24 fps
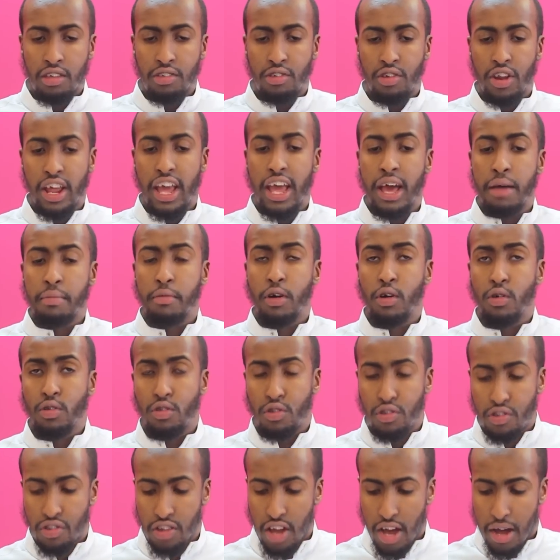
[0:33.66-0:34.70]
today I'm going
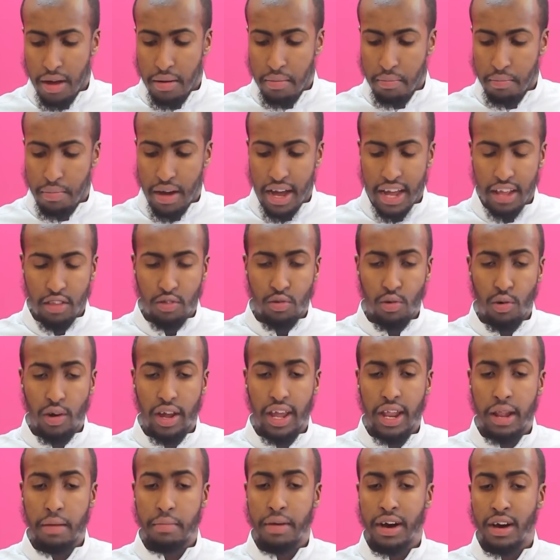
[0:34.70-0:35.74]
to start by
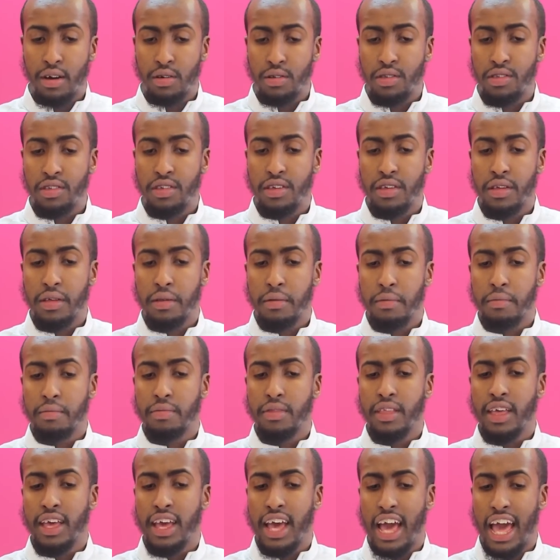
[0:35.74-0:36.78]
talking about
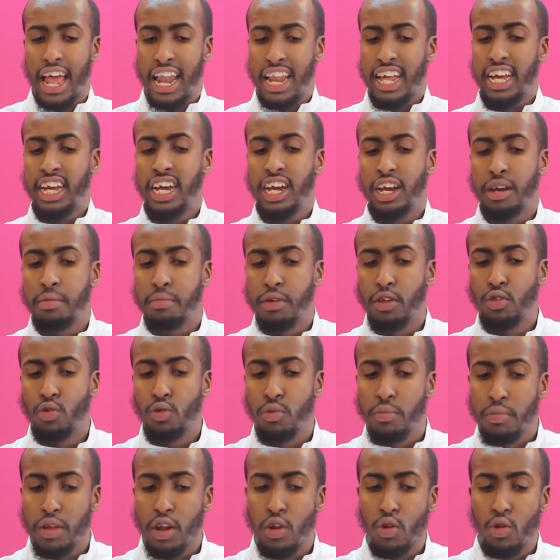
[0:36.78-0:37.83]
Al
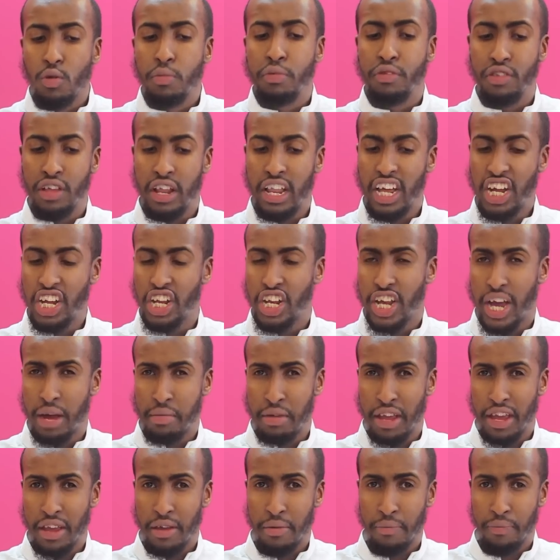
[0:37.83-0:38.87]
Hikmatu min Lubs al
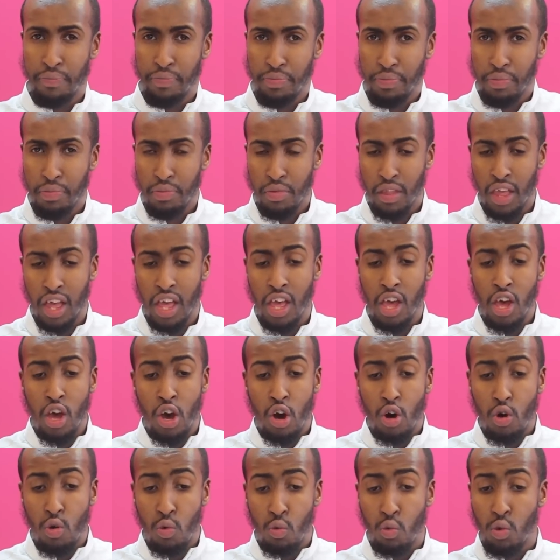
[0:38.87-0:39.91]
Hijabi.
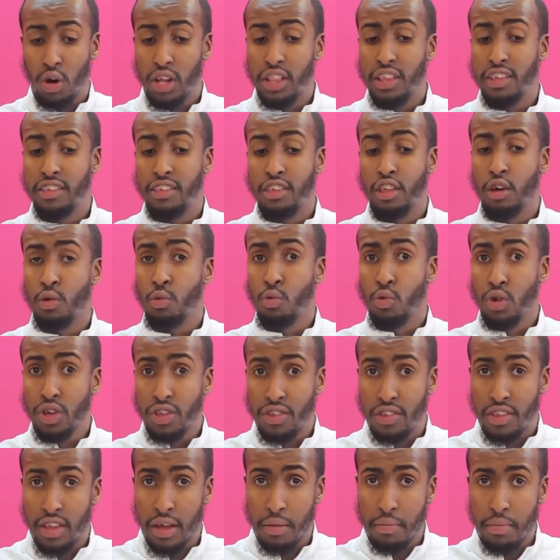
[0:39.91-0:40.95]
What is the
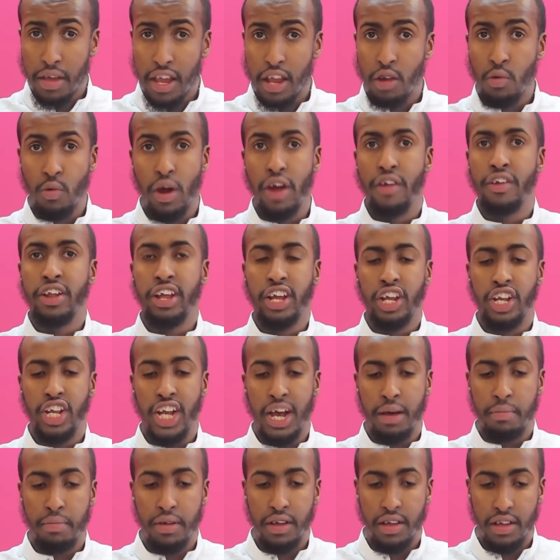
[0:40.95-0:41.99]
wisdom in wearing
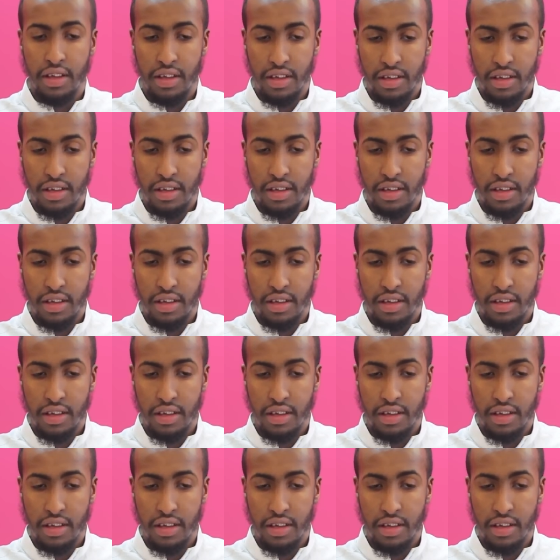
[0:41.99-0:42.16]
hijab?